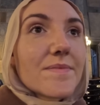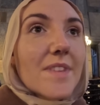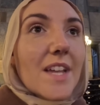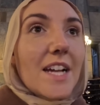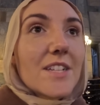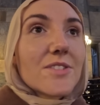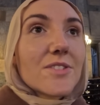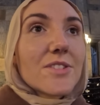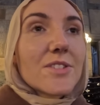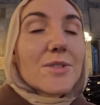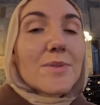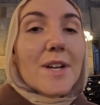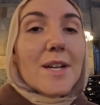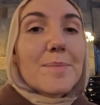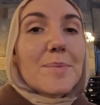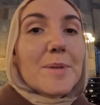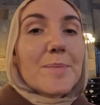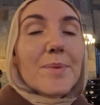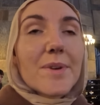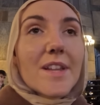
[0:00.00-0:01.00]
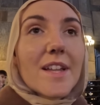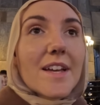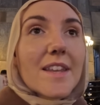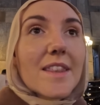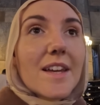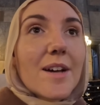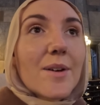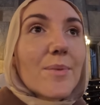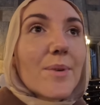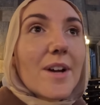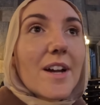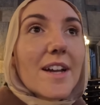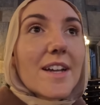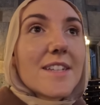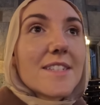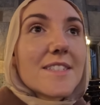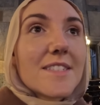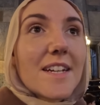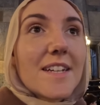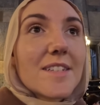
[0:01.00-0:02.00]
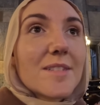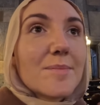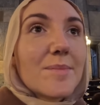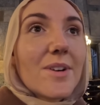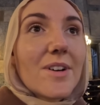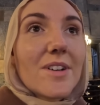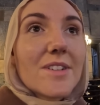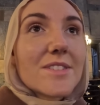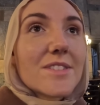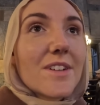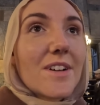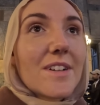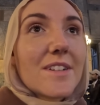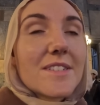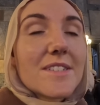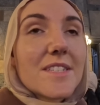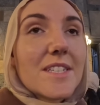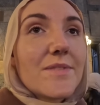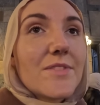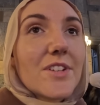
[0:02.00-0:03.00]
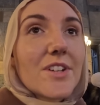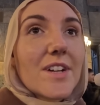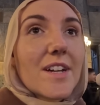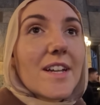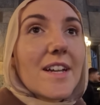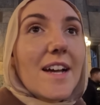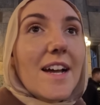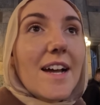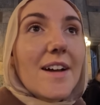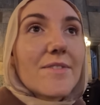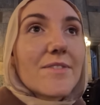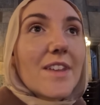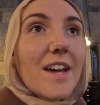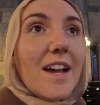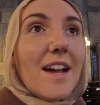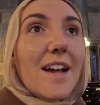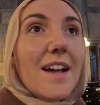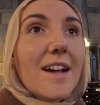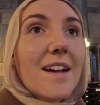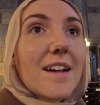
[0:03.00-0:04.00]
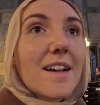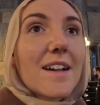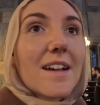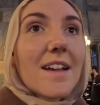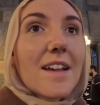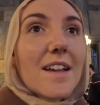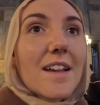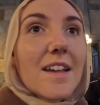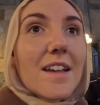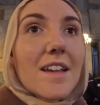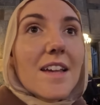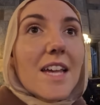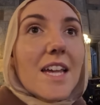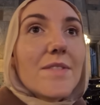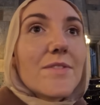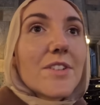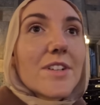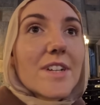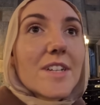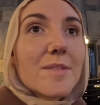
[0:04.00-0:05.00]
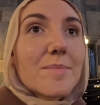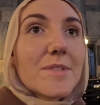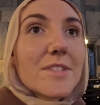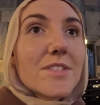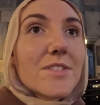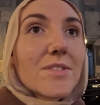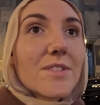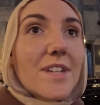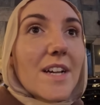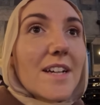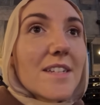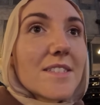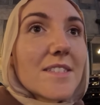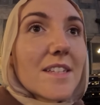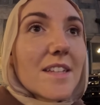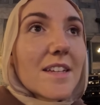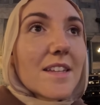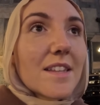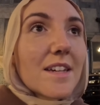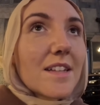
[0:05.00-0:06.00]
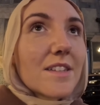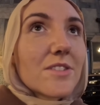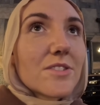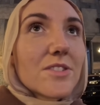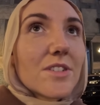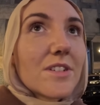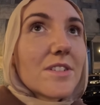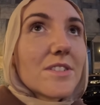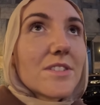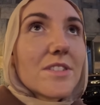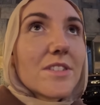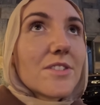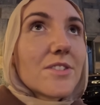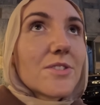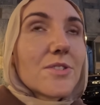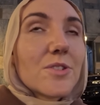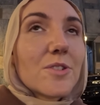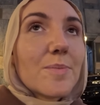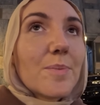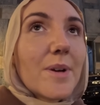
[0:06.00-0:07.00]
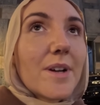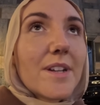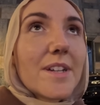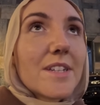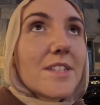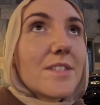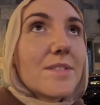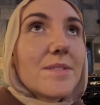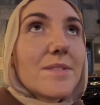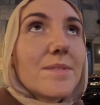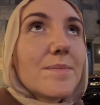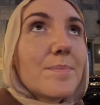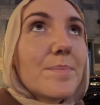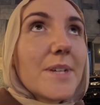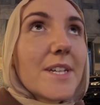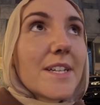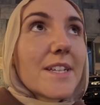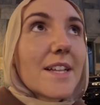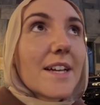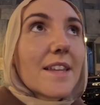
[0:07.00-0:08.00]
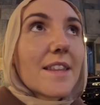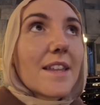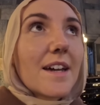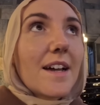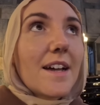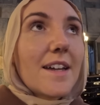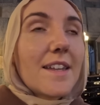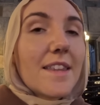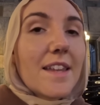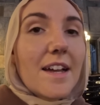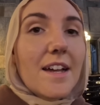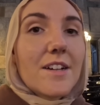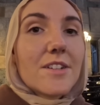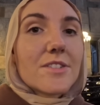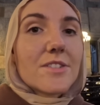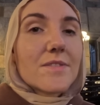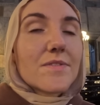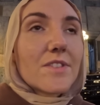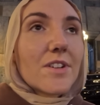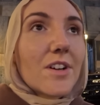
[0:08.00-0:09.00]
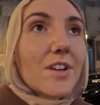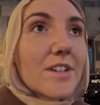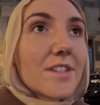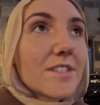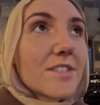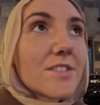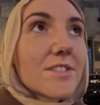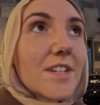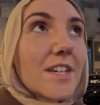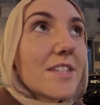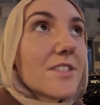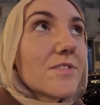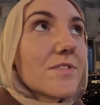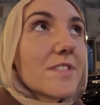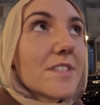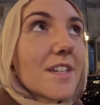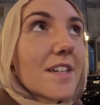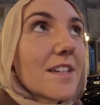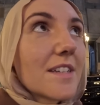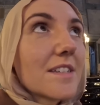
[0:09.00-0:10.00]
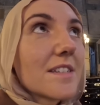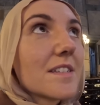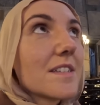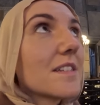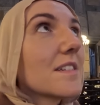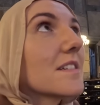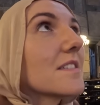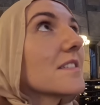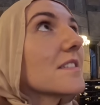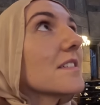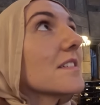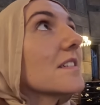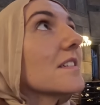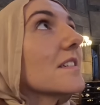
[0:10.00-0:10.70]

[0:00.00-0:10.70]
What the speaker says: I don't know why people like that work inside a mosque. Honestly, if you're going to have that, if you're going to be so nasty like that, there's honestly, there's no point in being like that in the house of God. It's ridiculous.